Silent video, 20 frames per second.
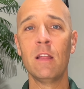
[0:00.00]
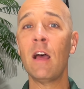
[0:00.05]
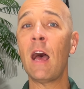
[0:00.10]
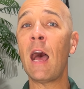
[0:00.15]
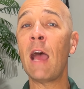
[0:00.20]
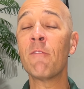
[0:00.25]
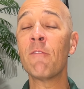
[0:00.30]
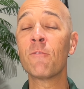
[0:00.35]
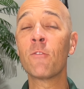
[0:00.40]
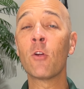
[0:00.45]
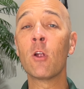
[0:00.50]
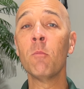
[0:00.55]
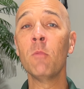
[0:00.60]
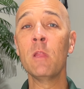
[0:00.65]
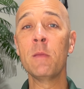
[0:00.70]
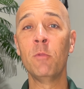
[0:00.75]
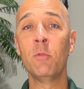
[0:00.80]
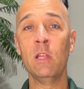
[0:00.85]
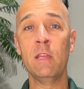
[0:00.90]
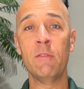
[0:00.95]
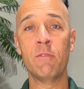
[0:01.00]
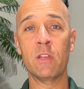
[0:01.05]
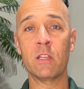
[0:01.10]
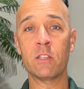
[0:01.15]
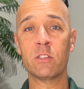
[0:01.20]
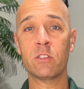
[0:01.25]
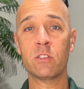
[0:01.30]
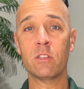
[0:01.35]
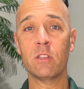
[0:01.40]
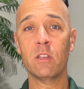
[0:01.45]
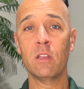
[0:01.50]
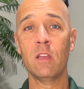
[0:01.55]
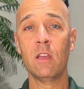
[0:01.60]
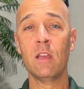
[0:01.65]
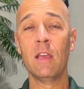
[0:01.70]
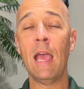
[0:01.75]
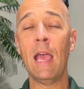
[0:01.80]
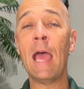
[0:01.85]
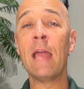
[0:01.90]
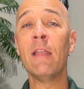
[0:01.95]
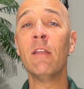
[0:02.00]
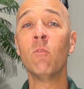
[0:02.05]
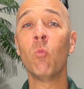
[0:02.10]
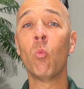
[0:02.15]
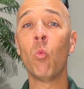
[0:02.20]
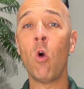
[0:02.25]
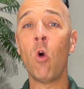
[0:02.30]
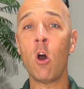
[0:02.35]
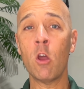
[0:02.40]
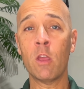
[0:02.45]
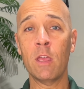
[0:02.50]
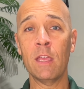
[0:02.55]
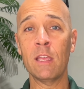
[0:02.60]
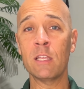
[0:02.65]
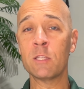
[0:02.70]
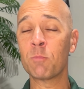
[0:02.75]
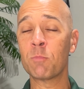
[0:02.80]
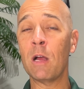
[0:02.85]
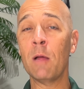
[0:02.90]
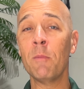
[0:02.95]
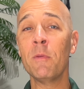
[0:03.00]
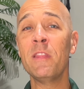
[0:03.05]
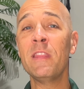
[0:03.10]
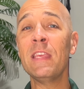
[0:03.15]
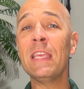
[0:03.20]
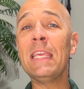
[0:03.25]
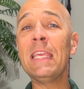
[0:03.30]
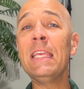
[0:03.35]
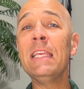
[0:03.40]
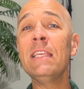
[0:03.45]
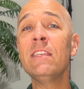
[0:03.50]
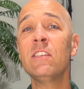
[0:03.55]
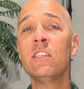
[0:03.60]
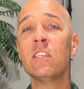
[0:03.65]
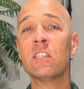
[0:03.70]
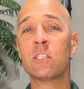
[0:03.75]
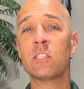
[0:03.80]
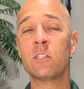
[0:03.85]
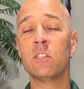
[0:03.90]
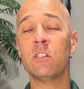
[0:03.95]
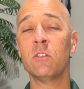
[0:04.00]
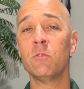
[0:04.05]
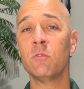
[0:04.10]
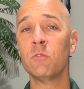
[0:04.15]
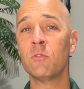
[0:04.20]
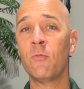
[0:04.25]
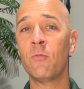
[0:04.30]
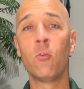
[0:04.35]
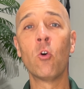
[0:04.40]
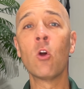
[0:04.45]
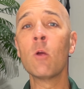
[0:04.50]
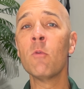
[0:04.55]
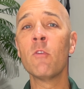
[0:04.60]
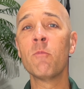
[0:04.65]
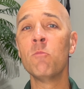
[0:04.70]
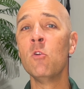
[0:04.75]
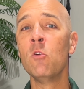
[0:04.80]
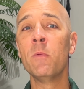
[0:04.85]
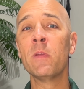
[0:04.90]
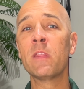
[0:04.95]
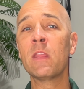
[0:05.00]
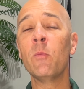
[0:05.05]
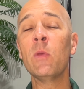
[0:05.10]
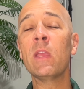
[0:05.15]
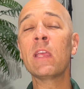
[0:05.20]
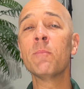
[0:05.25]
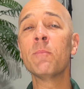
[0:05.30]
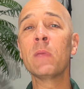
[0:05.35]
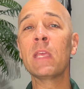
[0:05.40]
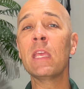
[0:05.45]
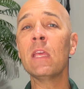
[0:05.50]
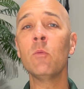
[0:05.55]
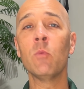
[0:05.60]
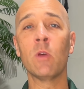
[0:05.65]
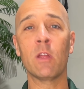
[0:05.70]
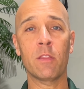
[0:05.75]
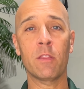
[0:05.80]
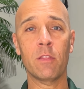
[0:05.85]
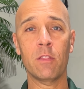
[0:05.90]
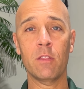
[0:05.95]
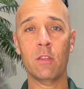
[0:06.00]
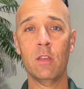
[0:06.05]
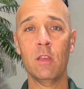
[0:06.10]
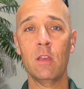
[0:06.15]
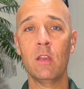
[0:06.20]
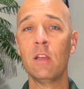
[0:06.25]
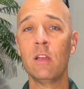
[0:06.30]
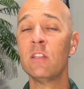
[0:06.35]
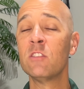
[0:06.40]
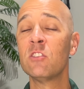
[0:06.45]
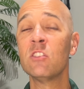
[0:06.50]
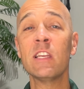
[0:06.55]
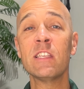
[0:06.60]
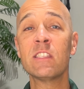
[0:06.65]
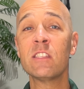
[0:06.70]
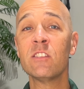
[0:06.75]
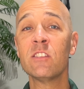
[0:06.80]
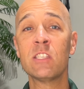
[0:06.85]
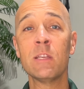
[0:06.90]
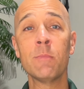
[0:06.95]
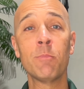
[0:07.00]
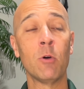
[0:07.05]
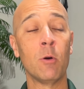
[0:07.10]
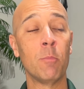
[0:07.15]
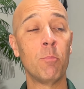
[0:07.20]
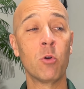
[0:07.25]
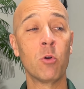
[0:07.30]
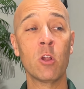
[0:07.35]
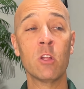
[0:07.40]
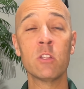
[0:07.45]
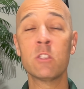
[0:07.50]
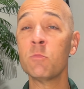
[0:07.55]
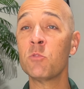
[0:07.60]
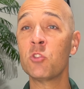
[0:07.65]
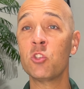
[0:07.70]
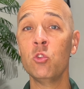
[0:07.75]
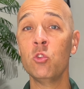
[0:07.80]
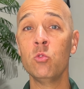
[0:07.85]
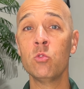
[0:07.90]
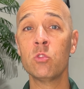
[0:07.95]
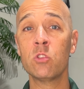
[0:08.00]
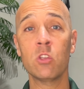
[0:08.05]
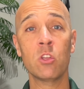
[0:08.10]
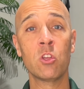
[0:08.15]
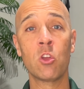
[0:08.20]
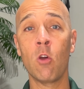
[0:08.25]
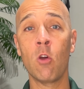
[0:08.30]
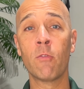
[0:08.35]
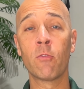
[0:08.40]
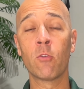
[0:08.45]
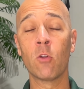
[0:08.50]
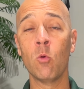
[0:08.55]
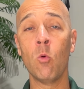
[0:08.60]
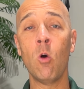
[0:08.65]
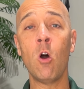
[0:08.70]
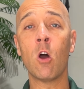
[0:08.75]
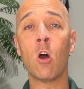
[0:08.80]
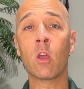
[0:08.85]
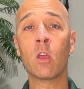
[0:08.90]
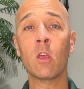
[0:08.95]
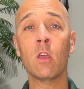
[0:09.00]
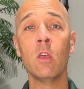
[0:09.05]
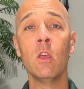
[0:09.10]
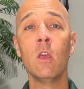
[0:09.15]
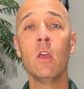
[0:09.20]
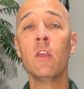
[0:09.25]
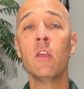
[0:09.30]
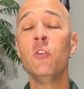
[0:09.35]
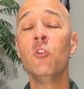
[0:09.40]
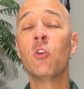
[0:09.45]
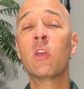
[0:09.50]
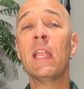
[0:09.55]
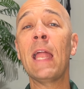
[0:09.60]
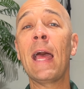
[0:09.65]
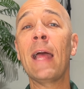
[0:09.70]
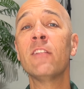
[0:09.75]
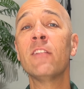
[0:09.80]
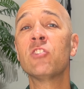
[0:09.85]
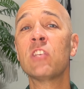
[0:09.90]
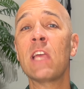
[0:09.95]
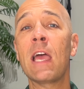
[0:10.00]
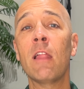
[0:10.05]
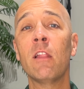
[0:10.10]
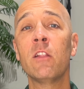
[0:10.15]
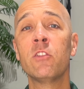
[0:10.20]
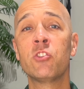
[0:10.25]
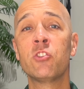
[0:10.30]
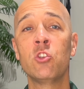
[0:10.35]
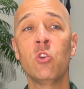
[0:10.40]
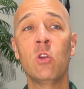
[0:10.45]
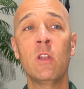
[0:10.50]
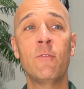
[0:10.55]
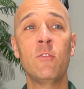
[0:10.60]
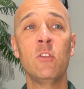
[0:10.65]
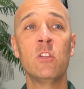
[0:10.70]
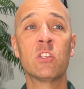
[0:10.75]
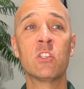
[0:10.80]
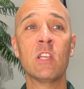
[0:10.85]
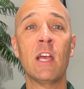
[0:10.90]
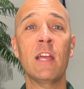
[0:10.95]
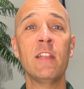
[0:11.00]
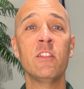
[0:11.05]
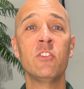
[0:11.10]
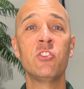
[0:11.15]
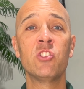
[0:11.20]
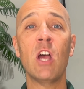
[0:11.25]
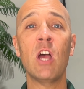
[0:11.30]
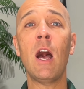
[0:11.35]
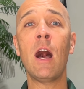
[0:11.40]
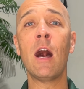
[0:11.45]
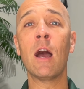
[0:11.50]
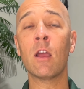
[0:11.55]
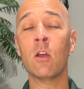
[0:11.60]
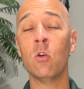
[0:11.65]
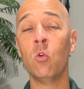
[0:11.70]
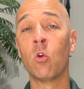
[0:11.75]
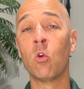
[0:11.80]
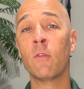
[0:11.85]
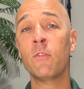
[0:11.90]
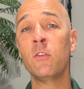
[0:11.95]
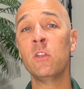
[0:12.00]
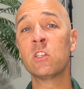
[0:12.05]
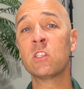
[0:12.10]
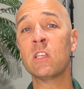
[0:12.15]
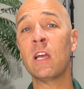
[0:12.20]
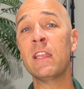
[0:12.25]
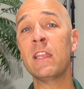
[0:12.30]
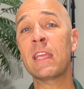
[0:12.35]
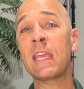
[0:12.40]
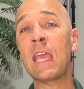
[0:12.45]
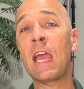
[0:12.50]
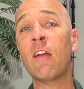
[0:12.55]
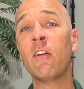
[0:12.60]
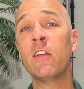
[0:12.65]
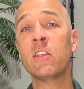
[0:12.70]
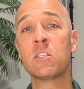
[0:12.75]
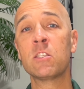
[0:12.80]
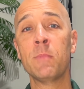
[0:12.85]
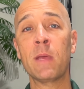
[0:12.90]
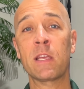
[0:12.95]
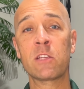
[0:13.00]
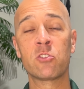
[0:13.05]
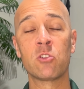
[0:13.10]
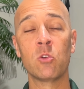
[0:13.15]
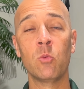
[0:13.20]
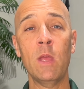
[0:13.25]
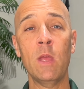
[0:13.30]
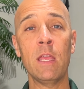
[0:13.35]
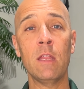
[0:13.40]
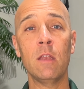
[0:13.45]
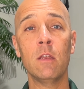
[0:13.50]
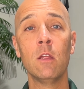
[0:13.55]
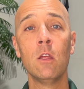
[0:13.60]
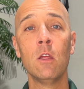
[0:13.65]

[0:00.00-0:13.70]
I firmly believe this. And walking is probably the easiest form of movement that we can begin with. It's nice and simple. Put on some shoes, go for a walk. You can add challenge to it if you decide to jog or if you decide to carry some extra weight.